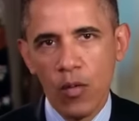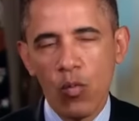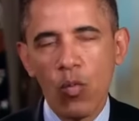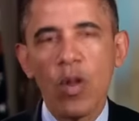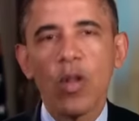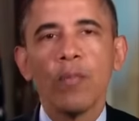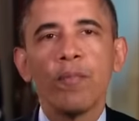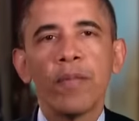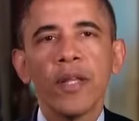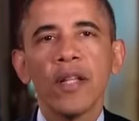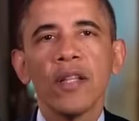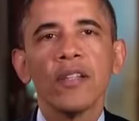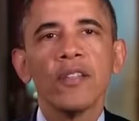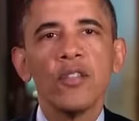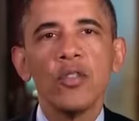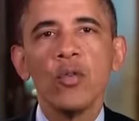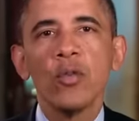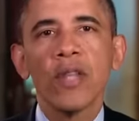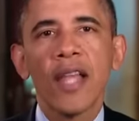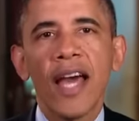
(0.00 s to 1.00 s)
we'll
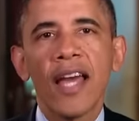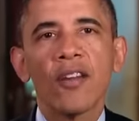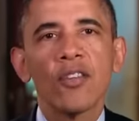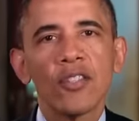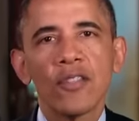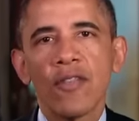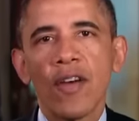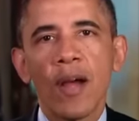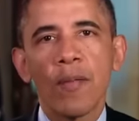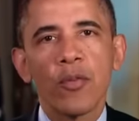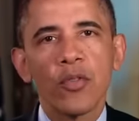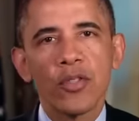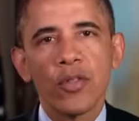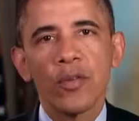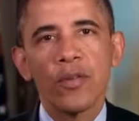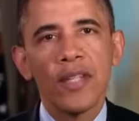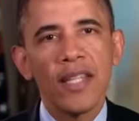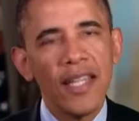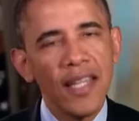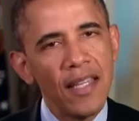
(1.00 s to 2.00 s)
build new ladders of
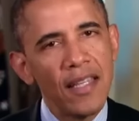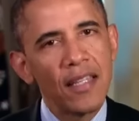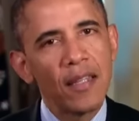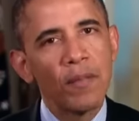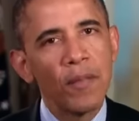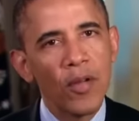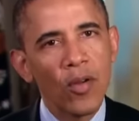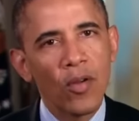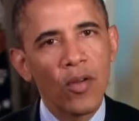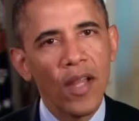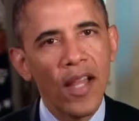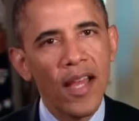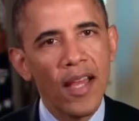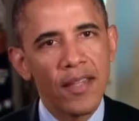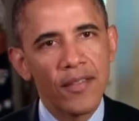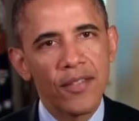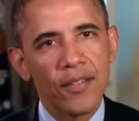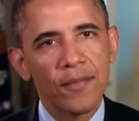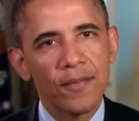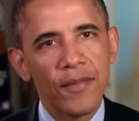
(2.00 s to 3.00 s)
opportunity into the middle
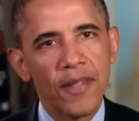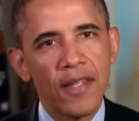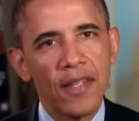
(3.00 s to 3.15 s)
class